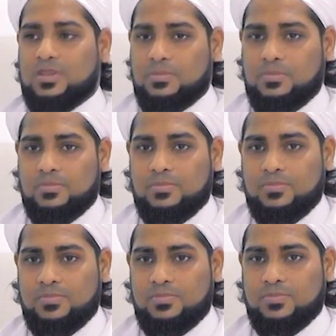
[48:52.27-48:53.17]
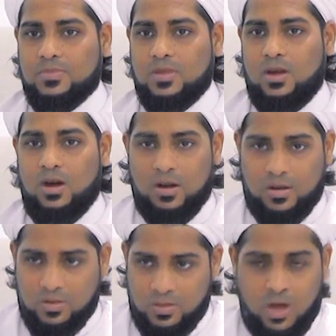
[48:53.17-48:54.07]
them
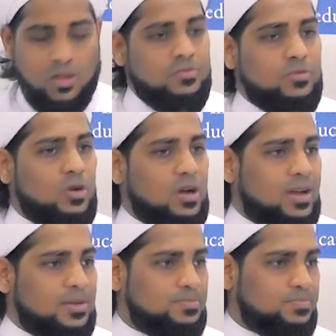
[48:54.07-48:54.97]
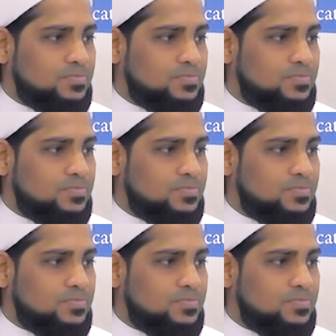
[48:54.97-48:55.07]
are non-fuqaha.